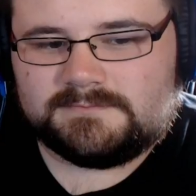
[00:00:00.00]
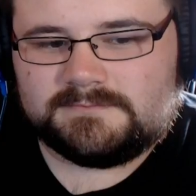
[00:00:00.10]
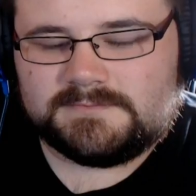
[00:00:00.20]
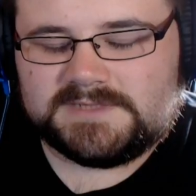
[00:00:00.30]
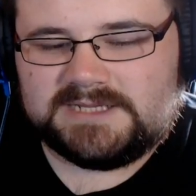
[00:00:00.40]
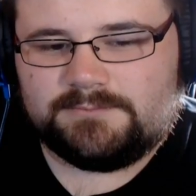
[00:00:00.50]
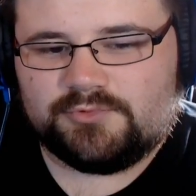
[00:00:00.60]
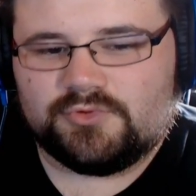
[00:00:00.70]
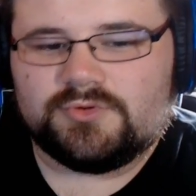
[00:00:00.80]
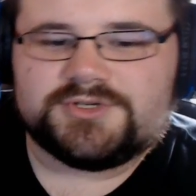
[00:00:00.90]

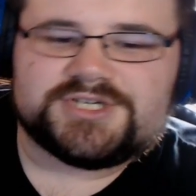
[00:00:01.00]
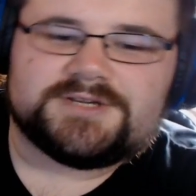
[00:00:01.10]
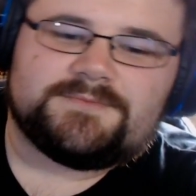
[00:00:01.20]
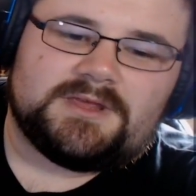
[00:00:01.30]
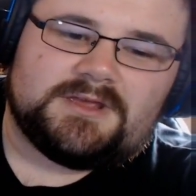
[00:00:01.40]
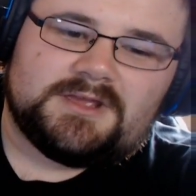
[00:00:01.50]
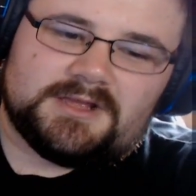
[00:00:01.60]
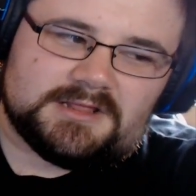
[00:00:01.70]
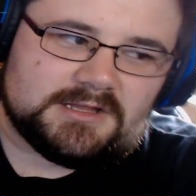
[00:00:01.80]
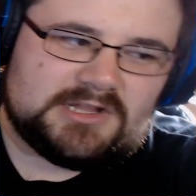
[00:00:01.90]
Lamprouge.
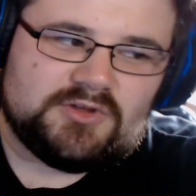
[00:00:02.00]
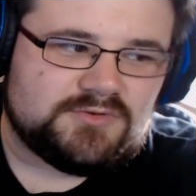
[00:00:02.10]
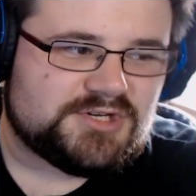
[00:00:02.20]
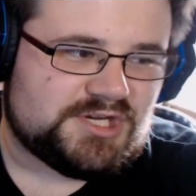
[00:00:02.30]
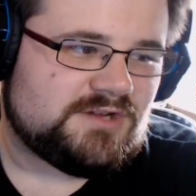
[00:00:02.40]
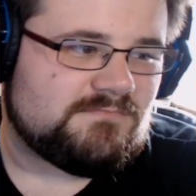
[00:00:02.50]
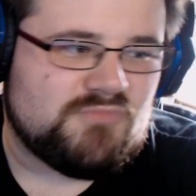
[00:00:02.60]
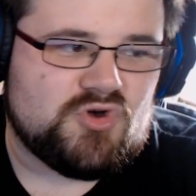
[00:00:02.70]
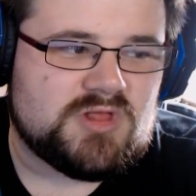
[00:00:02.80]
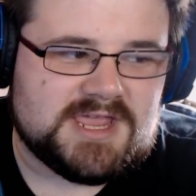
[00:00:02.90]
Lelouch?
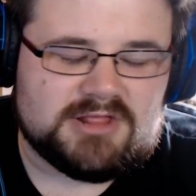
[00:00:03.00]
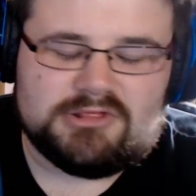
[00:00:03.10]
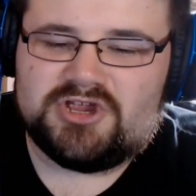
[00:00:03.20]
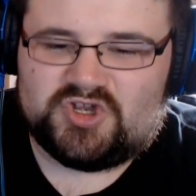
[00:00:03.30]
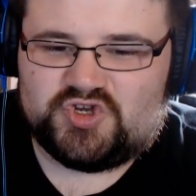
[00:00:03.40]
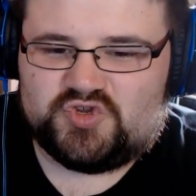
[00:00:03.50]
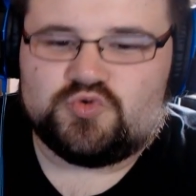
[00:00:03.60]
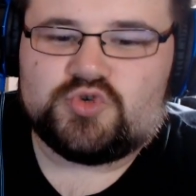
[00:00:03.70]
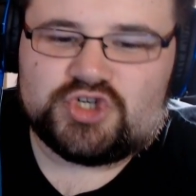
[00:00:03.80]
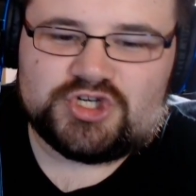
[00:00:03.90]
More like
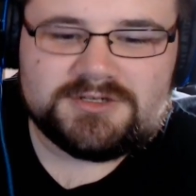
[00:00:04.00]
Ledouche.